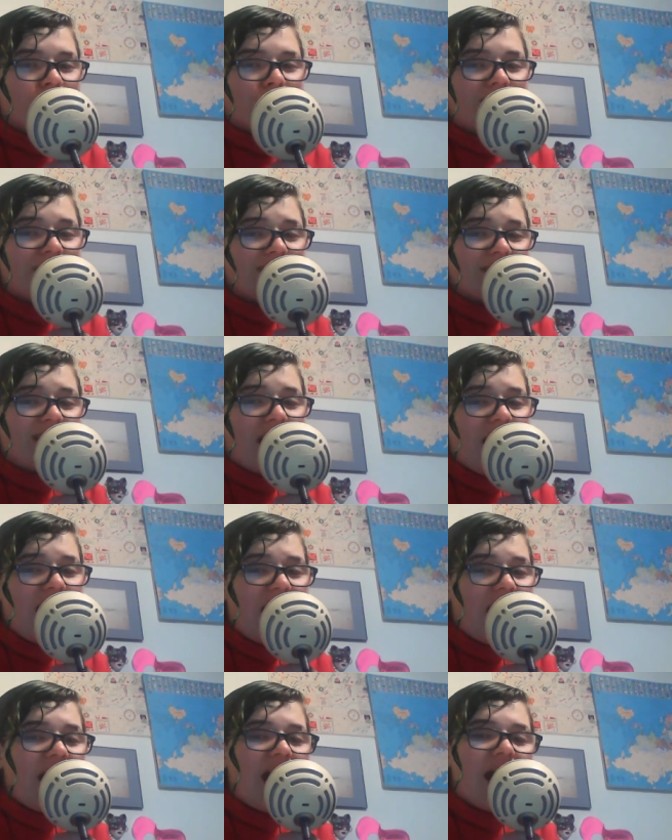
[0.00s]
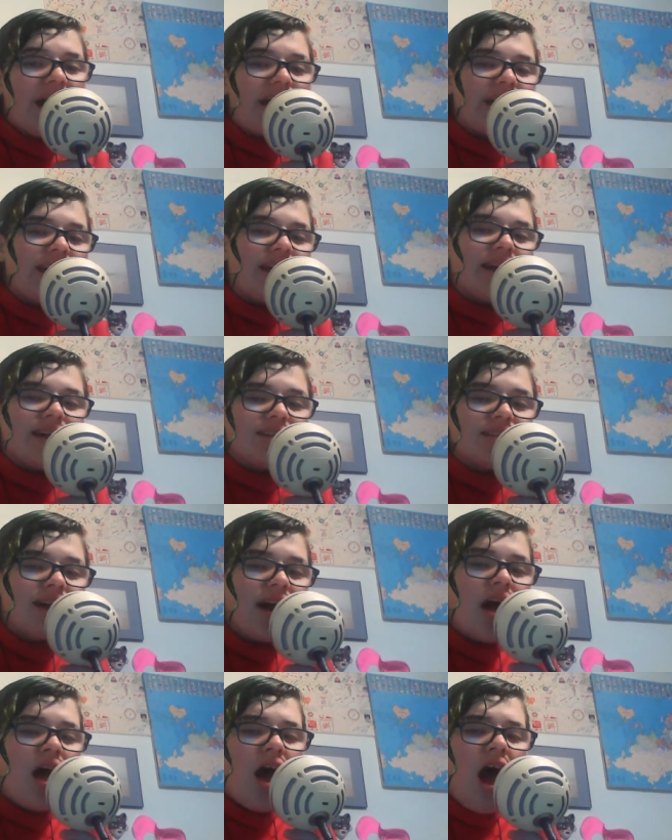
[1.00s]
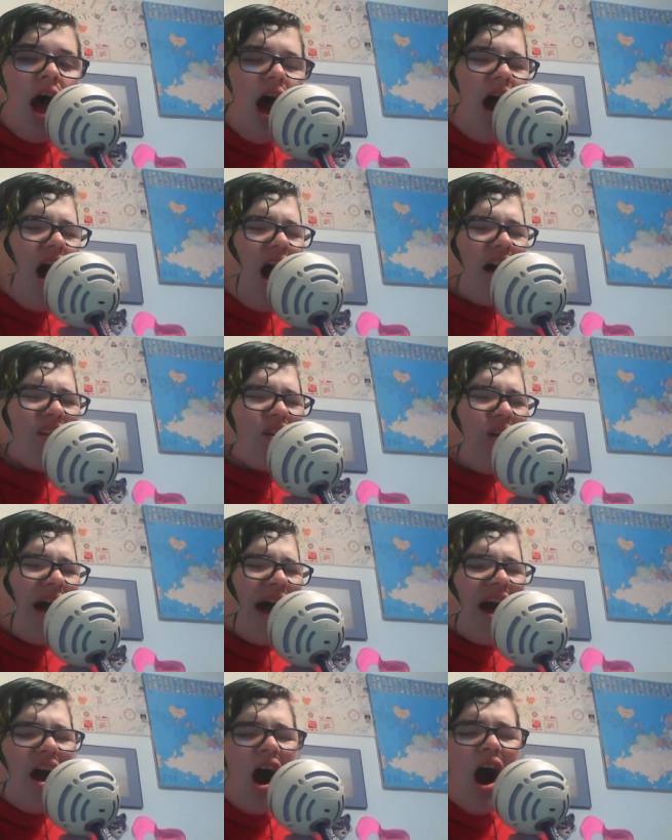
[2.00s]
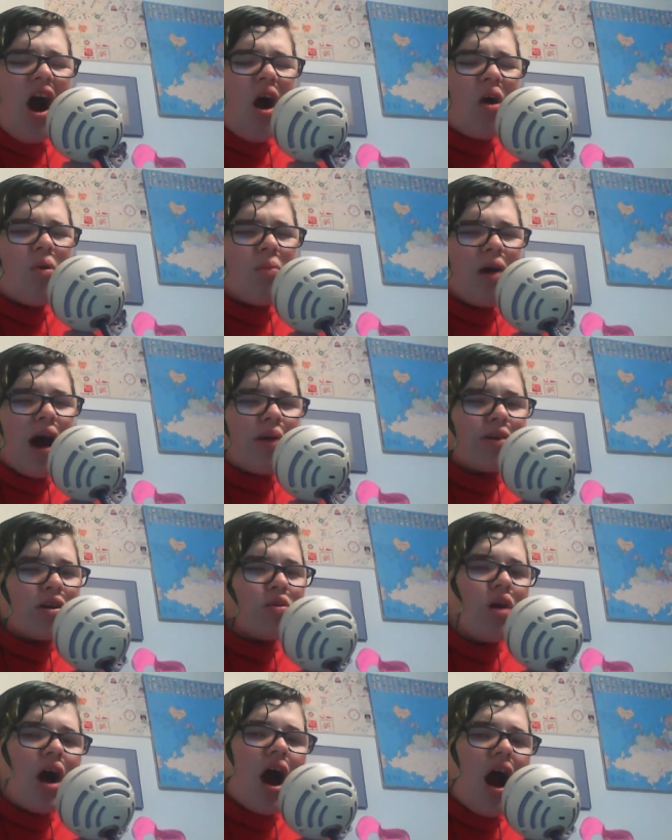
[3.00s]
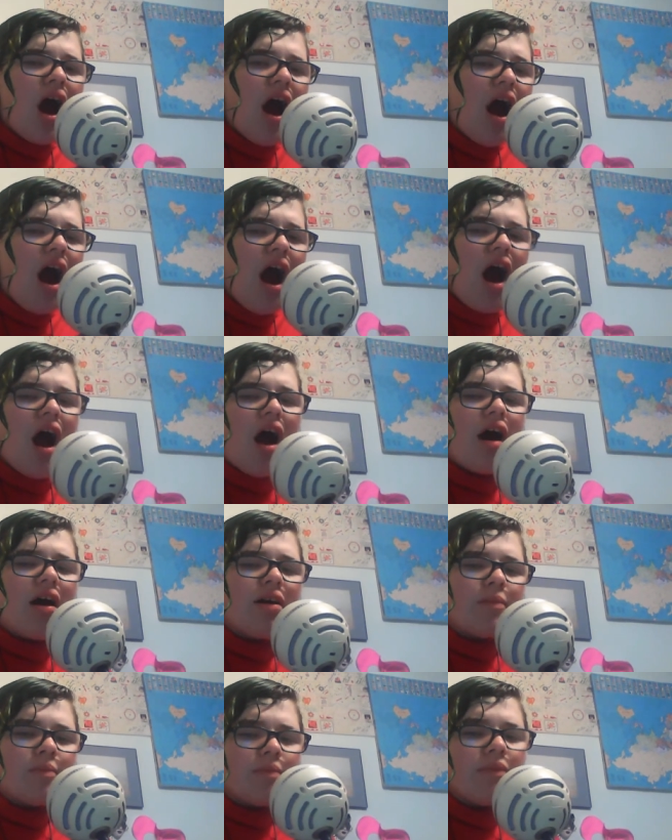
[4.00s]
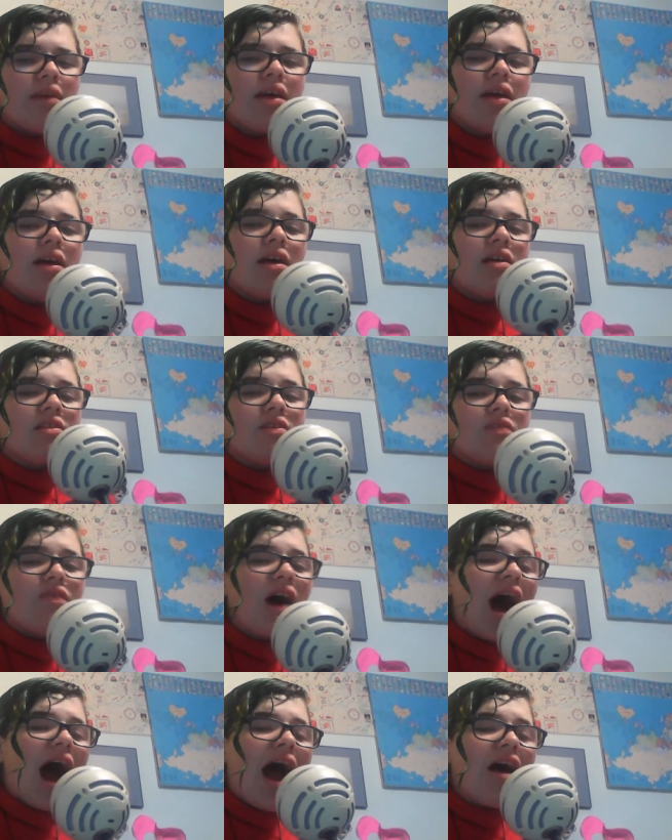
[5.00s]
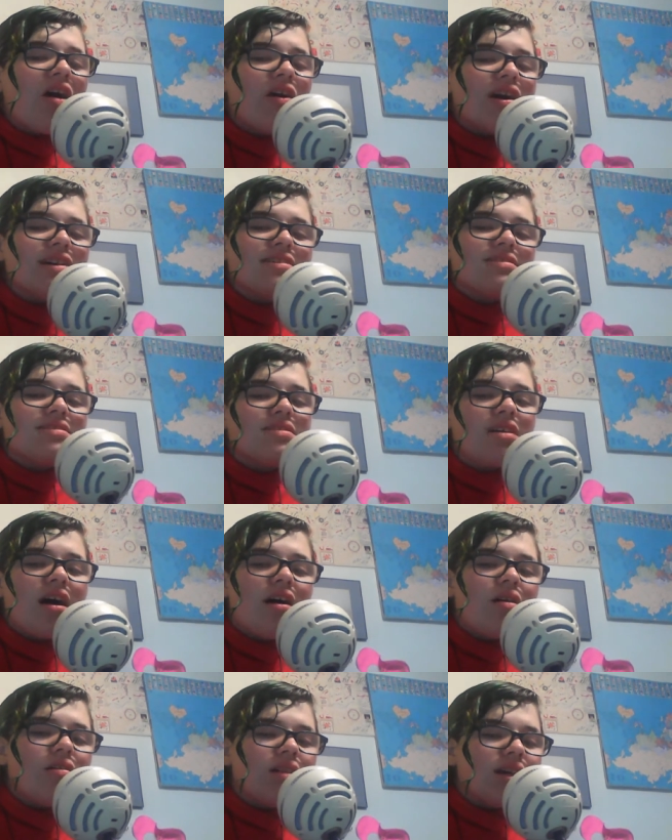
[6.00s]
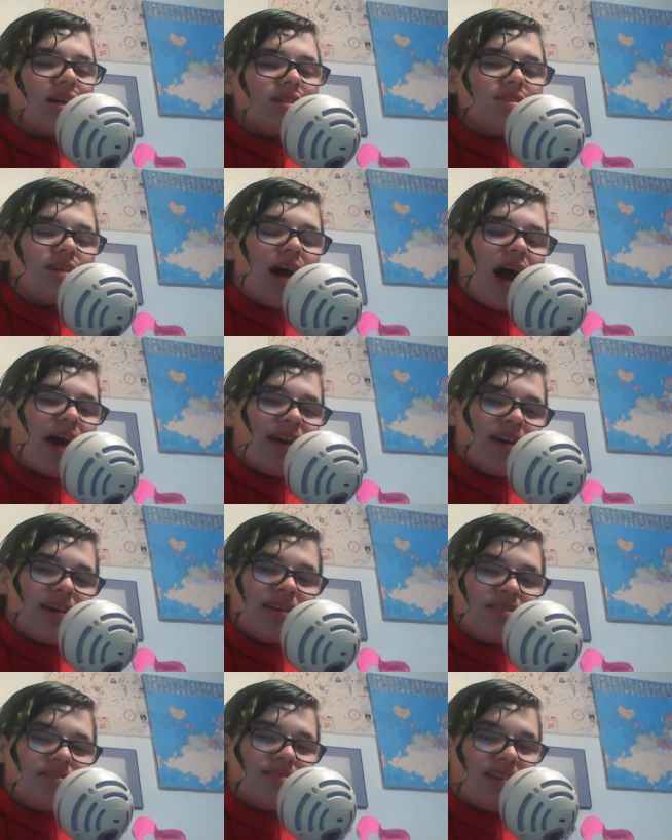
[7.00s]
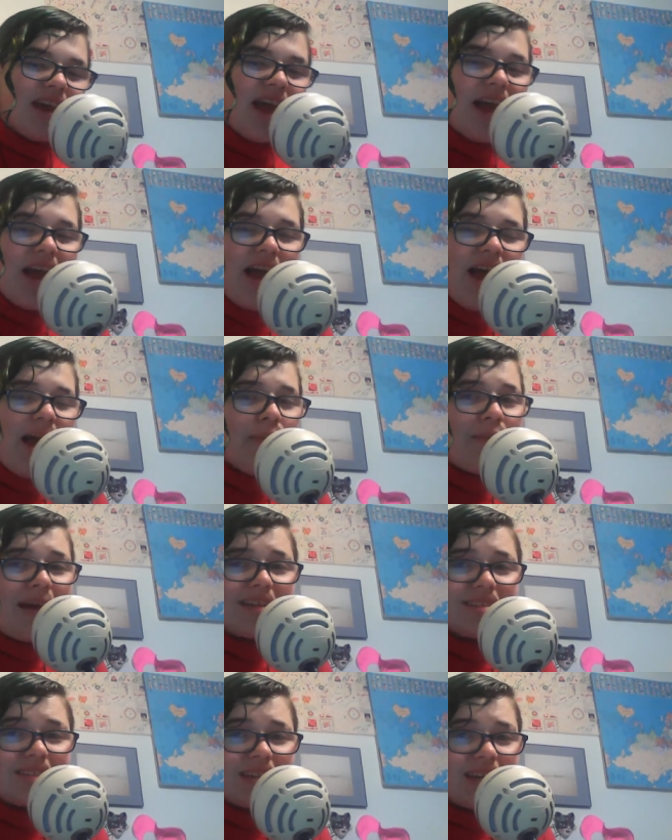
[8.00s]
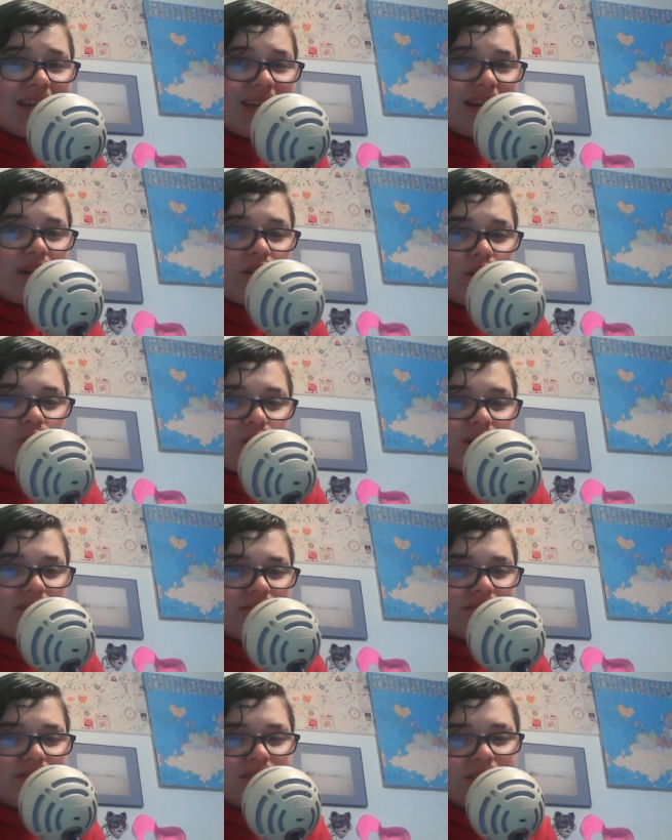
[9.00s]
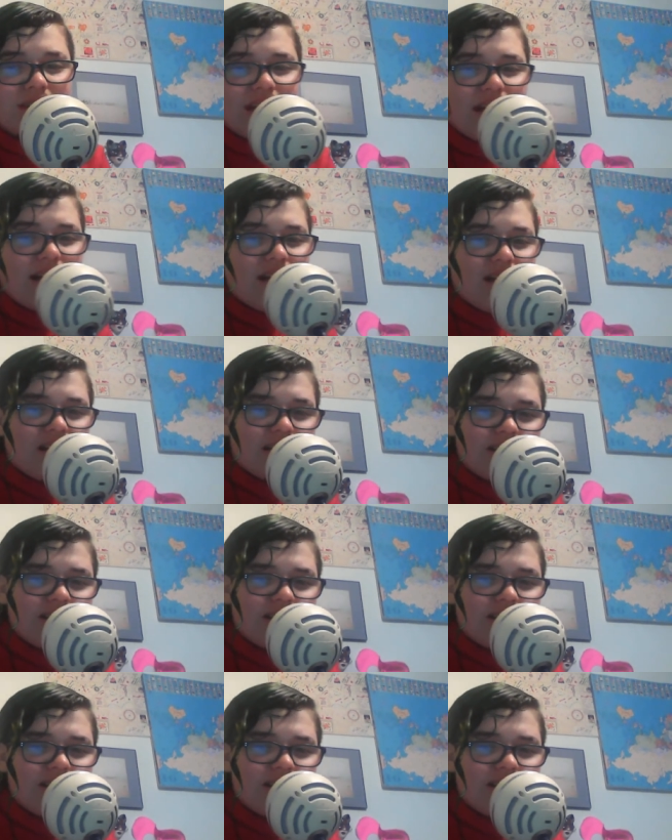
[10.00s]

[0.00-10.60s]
me tight, all the way home I'll be warm. The fire is slowly dying, and my dear, we're still